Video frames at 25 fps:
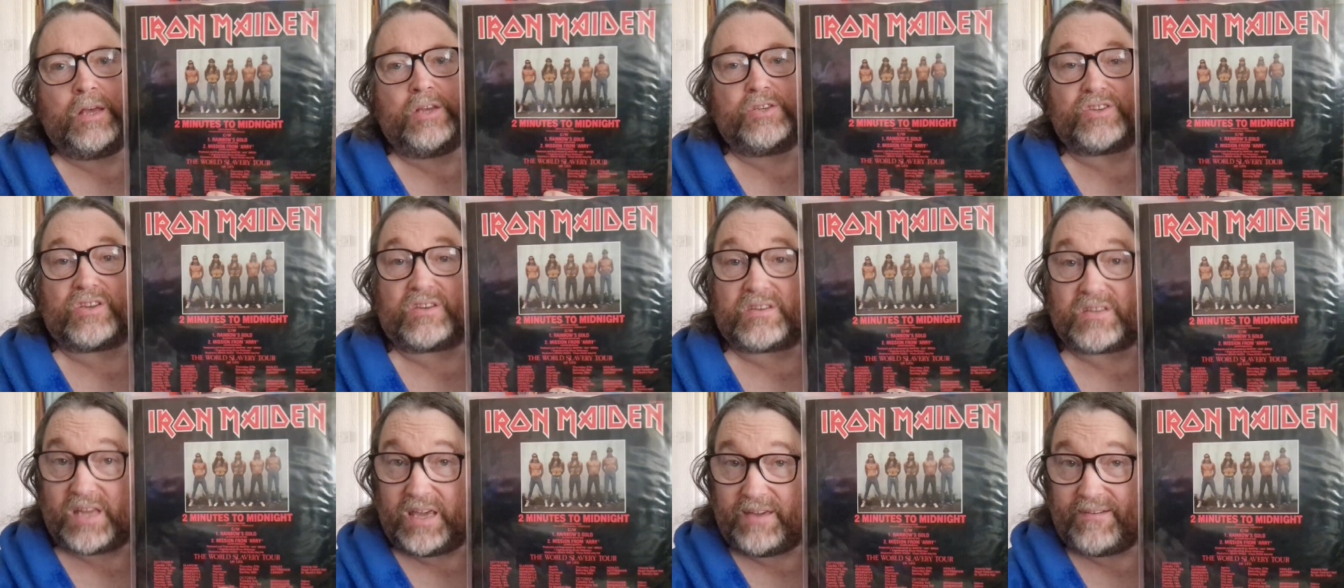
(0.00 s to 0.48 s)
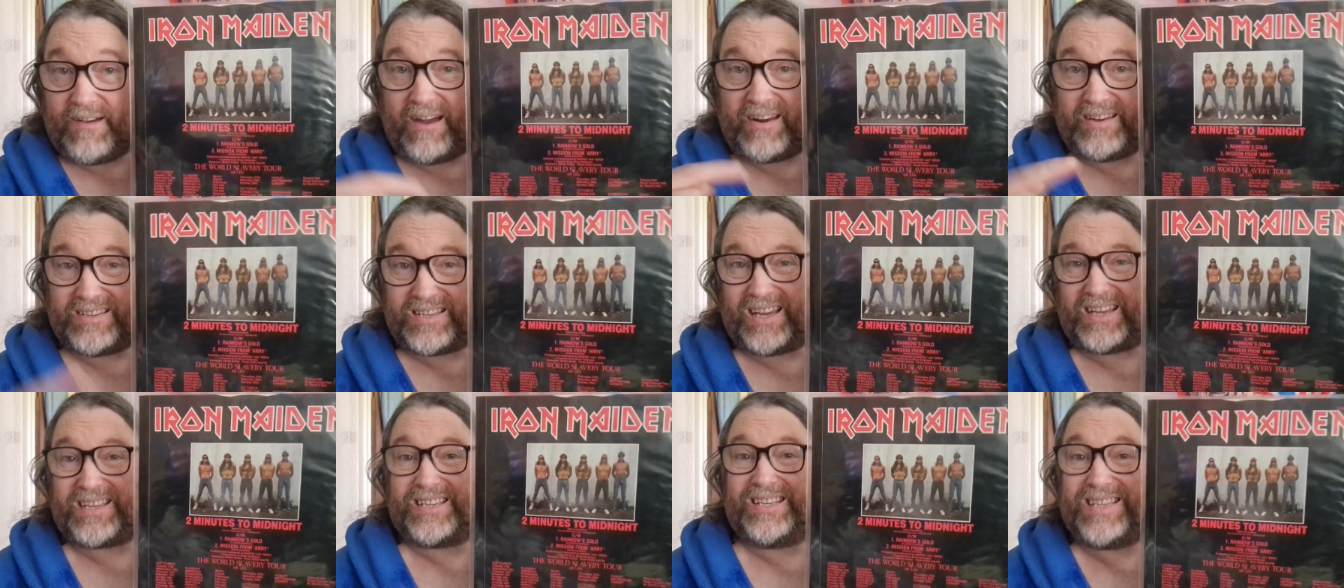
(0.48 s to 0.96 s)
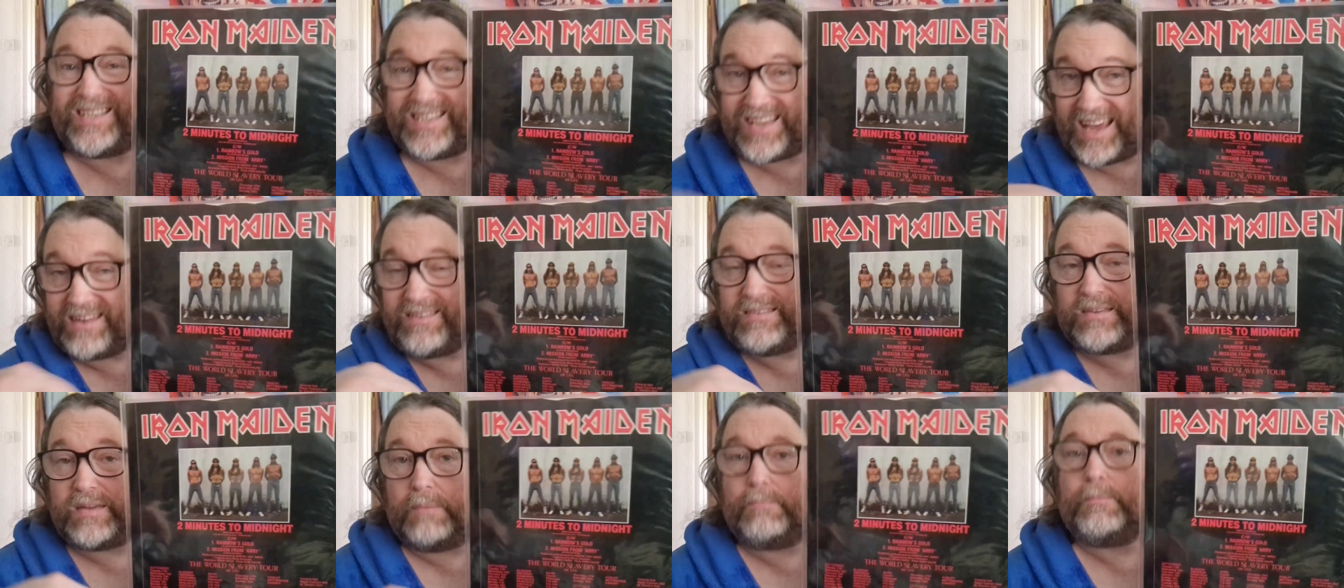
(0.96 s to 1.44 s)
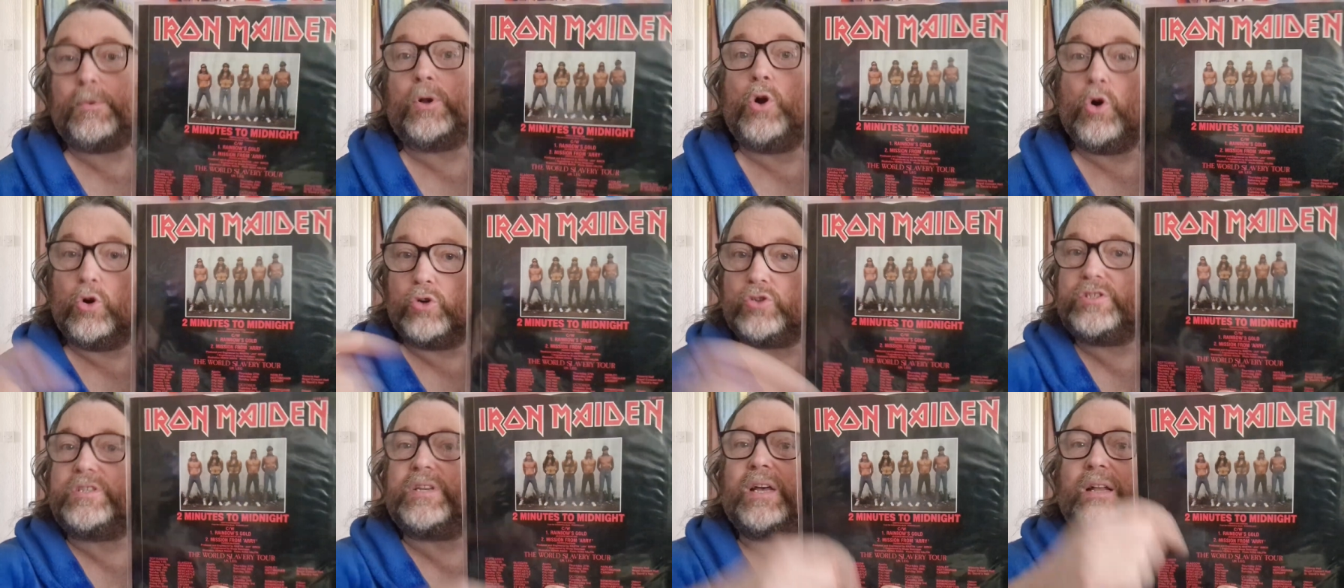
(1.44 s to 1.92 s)
So Steve Harris actually sent him,
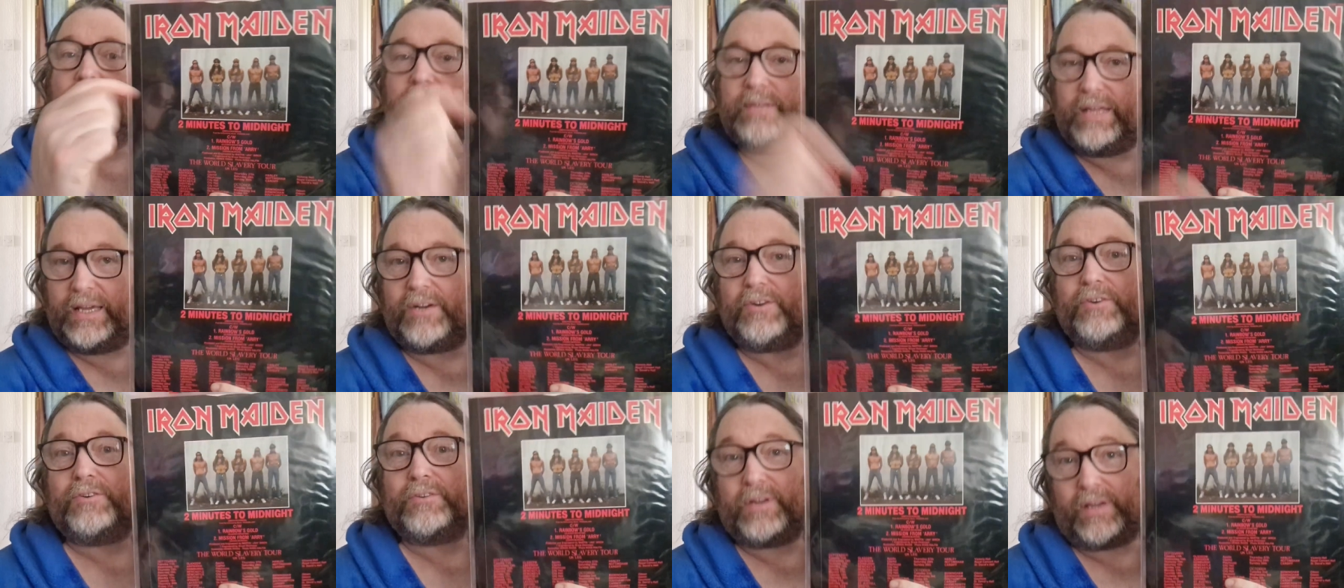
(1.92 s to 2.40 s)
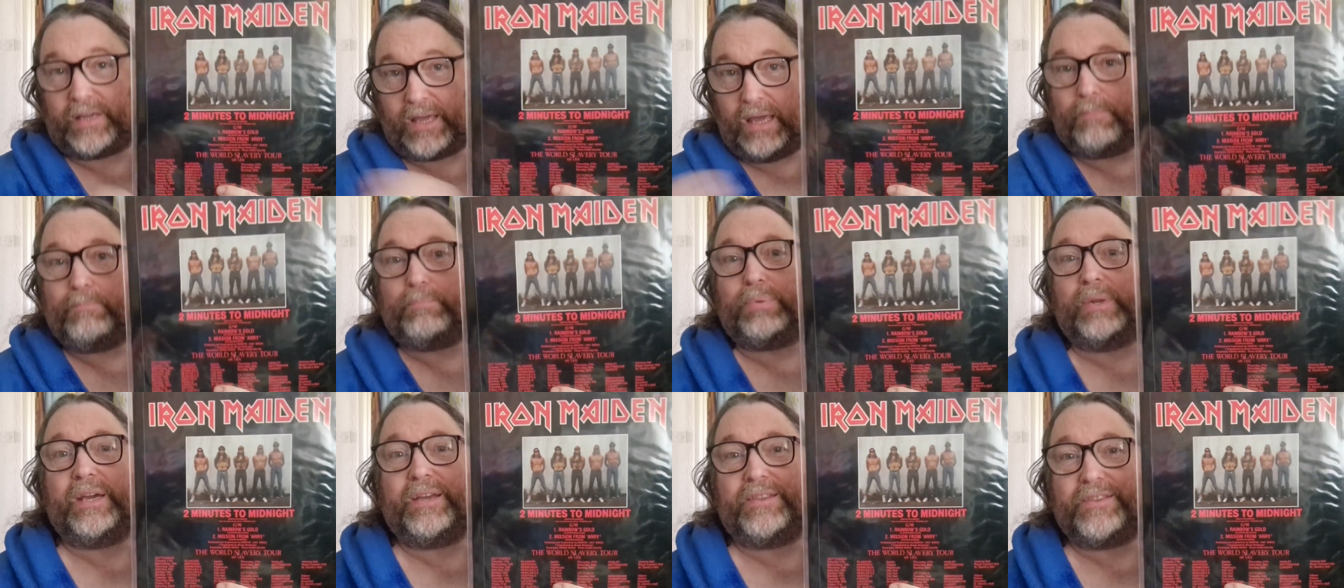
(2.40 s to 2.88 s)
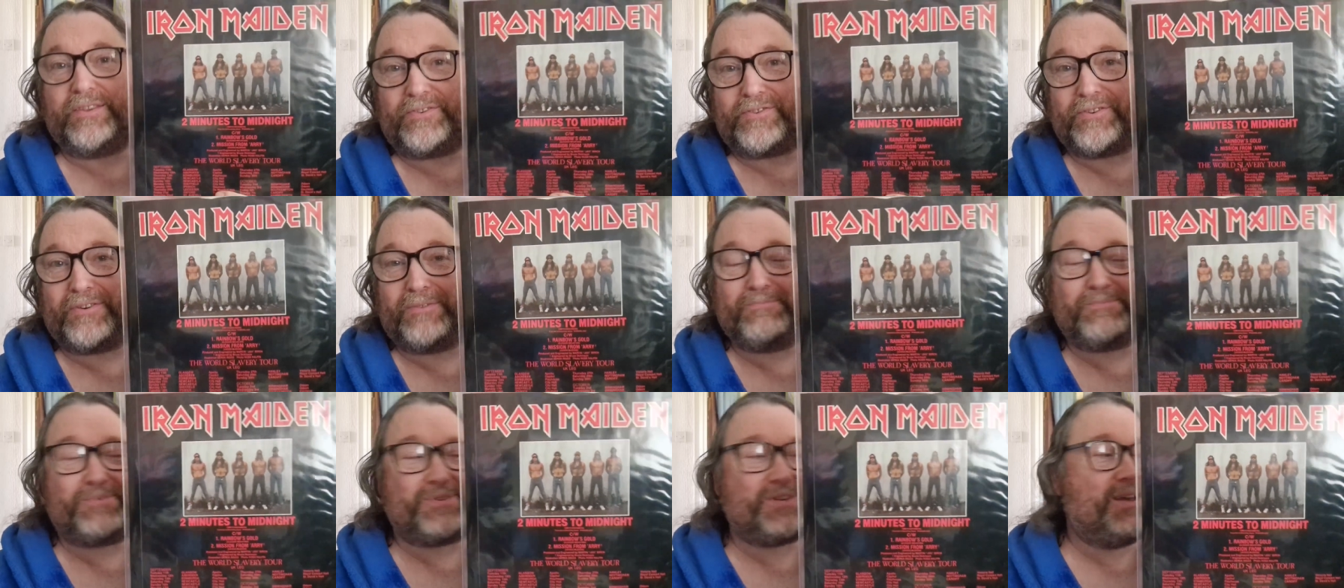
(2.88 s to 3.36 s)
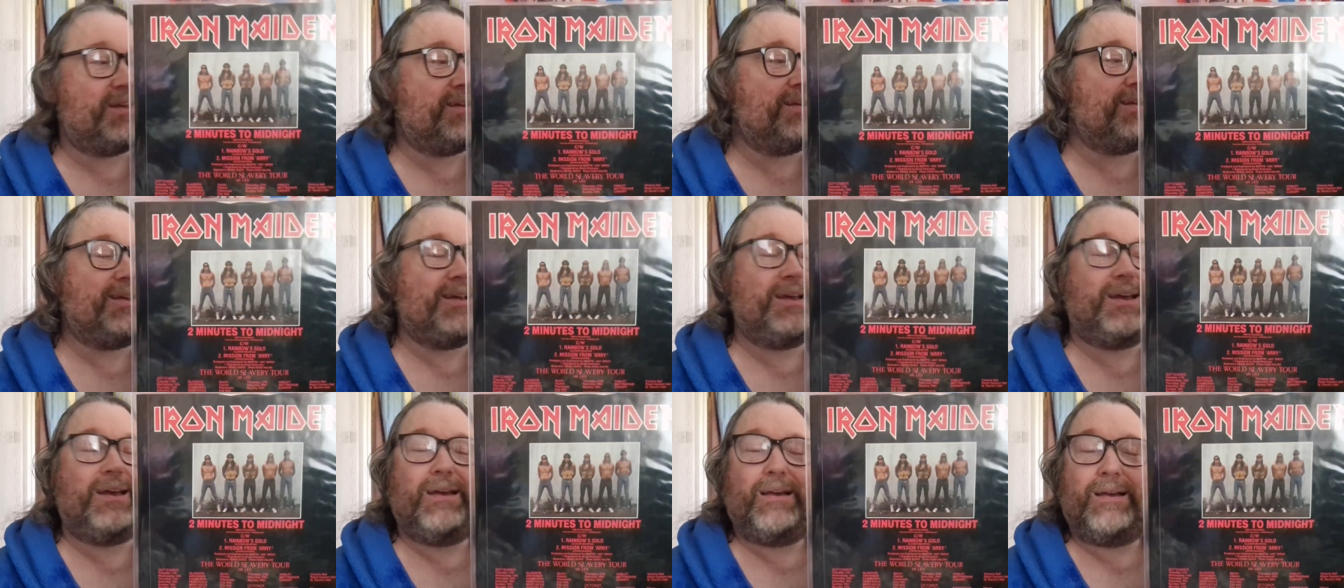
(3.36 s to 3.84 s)
go and tell Nicko to keep playing the drums,
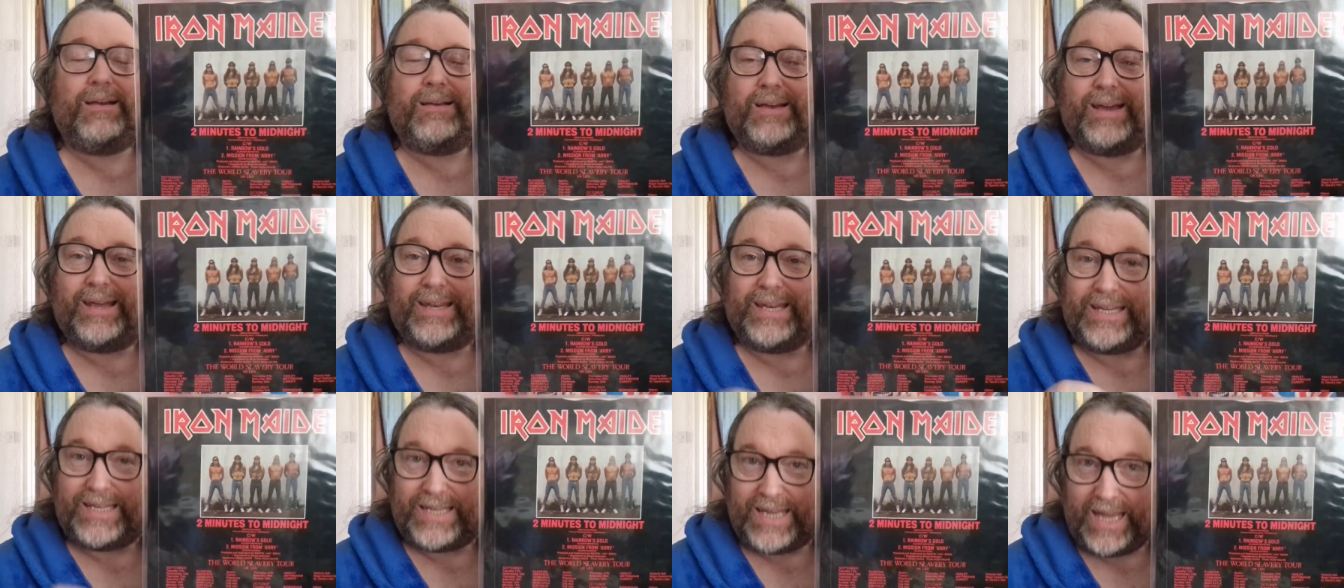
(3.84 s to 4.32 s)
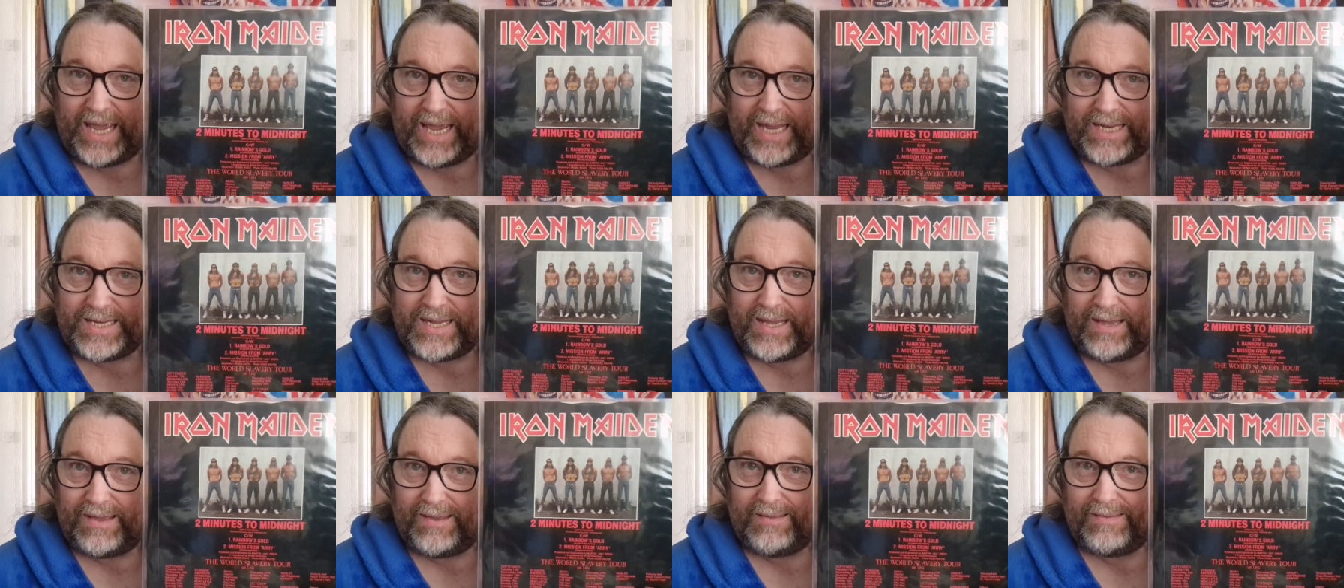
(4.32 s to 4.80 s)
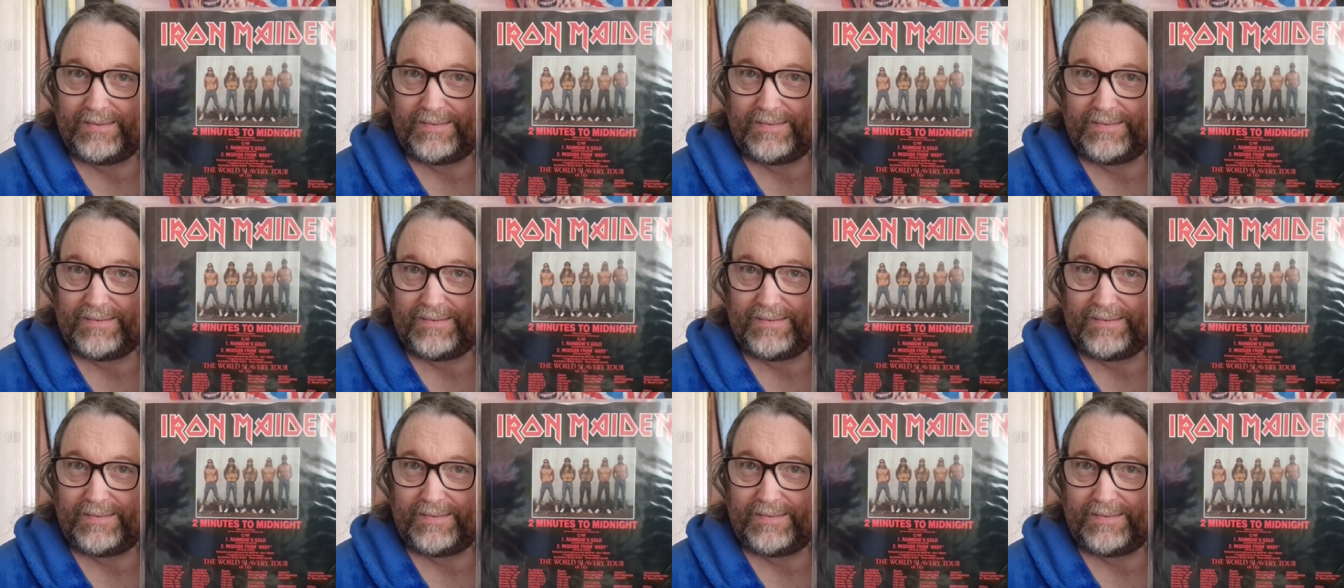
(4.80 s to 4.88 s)
and he did,